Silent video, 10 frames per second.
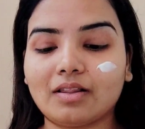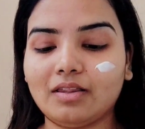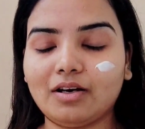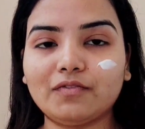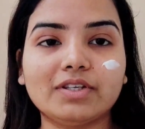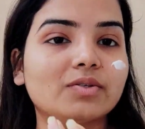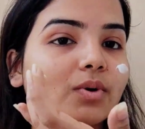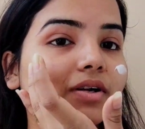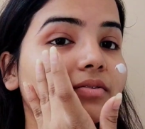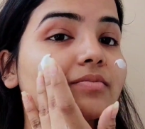Love this
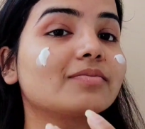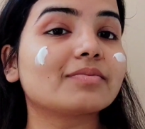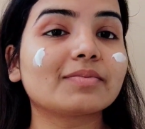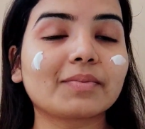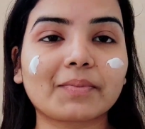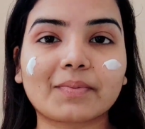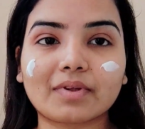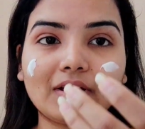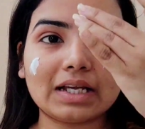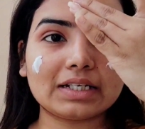one.
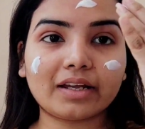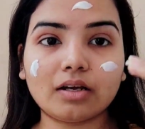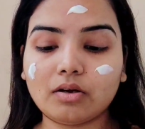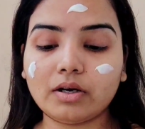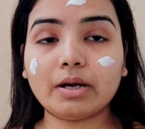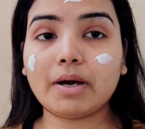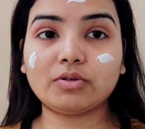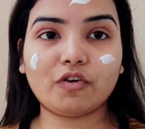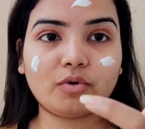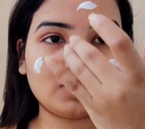Take a good
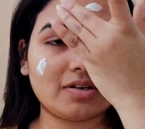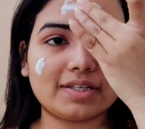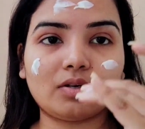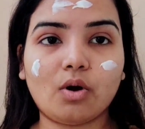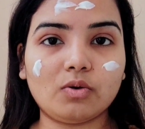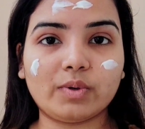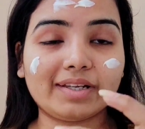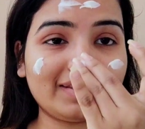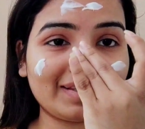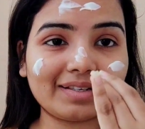amount of moisturizer always.